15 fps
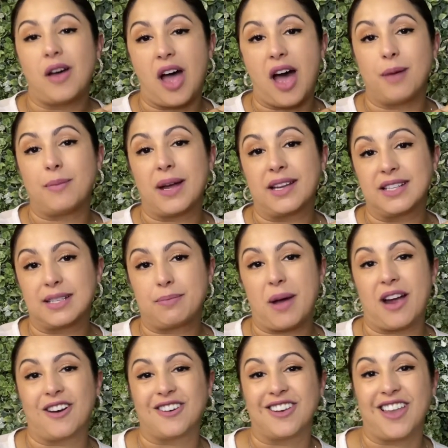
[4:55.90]
on my
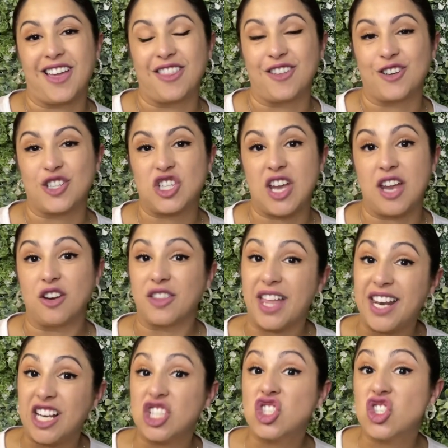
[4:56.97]
Inspired Leather channel
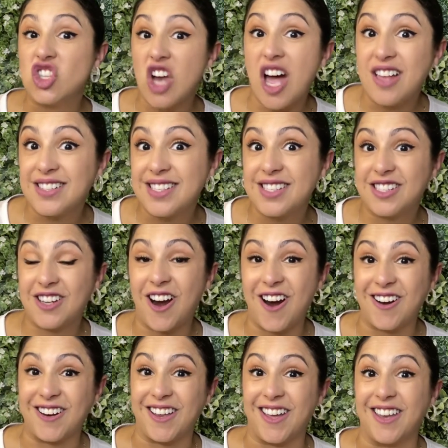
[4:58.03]
that I just
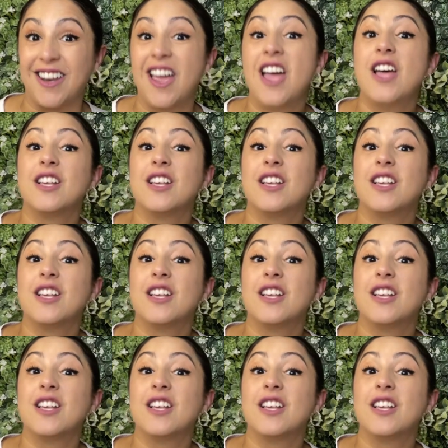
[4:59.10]
started.